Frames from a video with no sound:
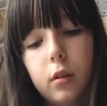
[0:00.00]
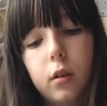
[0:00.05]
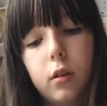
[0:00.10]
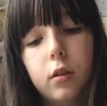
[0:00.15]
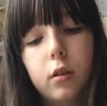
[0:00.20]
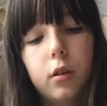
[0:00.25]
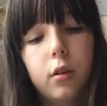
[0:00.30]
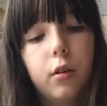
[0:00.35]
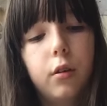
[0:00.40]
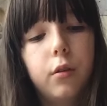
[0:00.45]

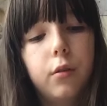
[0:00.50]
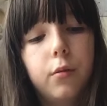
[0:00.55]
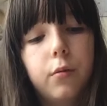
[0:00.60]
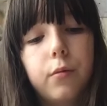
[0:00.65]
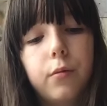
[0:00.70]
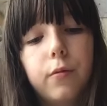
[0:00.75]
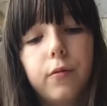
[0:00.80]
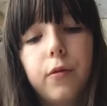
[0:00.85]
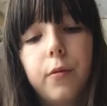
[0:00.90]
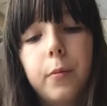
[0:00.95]
So
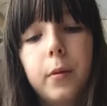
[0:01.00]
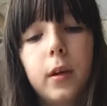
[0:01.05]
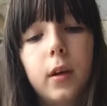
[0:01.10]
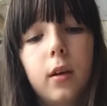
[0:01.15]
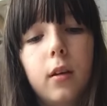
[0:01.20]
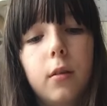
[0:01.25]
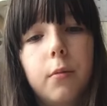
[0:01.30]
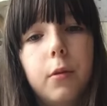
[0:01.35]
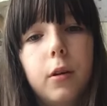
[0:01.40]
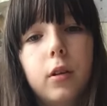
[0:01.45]
for
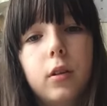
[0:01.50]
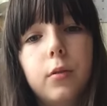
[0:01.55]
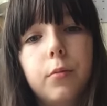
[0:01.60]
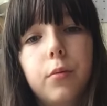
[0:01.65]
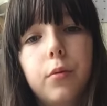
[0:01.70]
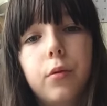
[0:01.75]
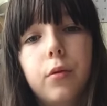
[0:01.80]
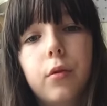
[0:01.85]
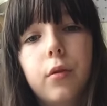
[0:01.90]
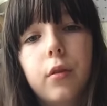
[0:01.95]
me, the most
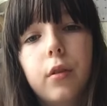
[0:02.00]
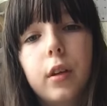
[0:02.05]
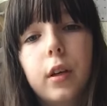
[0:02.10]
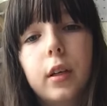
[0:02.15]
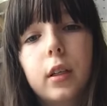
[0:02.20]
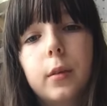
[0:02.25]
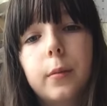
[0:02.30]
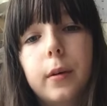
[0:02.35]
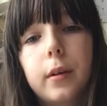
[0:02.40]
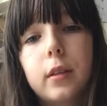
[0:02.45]
important
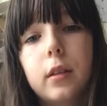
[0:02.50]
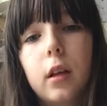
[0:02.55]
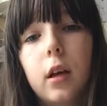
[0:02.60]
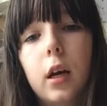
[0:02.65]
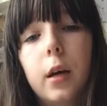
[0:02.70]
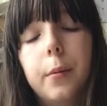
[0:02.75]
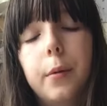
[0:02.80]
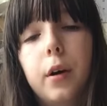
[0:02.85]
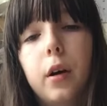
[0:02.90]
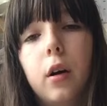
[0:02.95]
things about
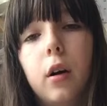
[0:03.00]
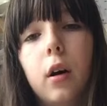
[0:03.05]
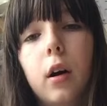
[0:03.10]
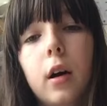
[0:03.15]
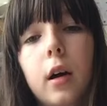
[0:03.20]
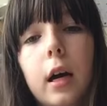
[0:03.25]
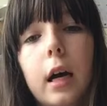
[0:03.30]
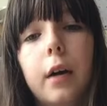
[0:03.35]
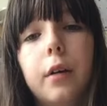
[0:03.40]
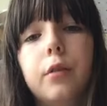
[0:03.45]
slime are
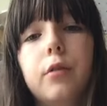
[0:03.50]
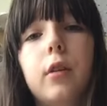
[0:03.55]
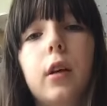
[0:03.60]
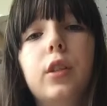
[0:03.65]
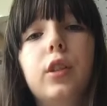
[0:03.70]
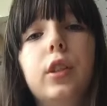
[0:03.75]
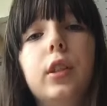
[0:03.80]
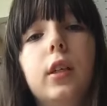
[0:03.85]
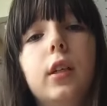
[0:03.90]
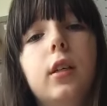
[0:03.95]
how
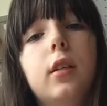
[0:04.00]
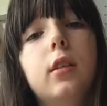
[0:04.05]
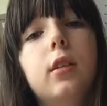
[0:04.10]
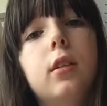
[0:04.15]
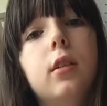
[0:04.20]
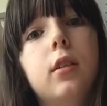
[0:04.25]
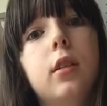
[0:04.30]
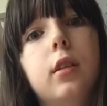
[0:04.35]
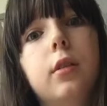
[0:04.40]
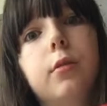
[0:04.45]
stretchy it
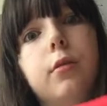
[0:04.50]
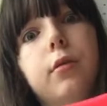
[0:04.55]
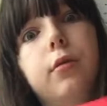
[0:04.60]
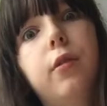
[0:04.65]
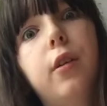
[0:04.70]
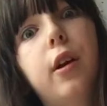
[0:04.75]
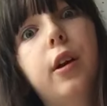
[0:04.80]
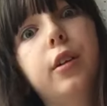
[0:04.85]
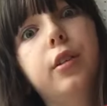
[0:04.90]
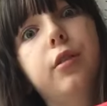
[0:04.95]
is. This one's
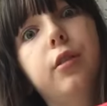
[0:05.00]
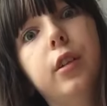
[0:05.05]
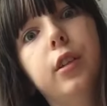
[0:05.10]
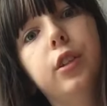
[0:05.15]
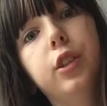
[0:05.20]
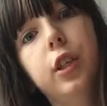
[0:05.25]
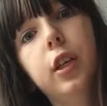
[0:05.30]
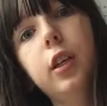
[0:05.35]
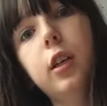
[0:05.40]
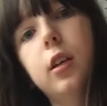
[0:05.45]
very
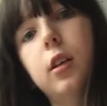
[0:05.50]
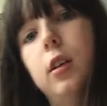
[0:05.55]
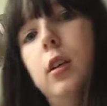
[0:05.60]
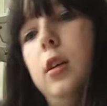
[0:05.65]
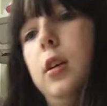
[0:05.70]
stretchy.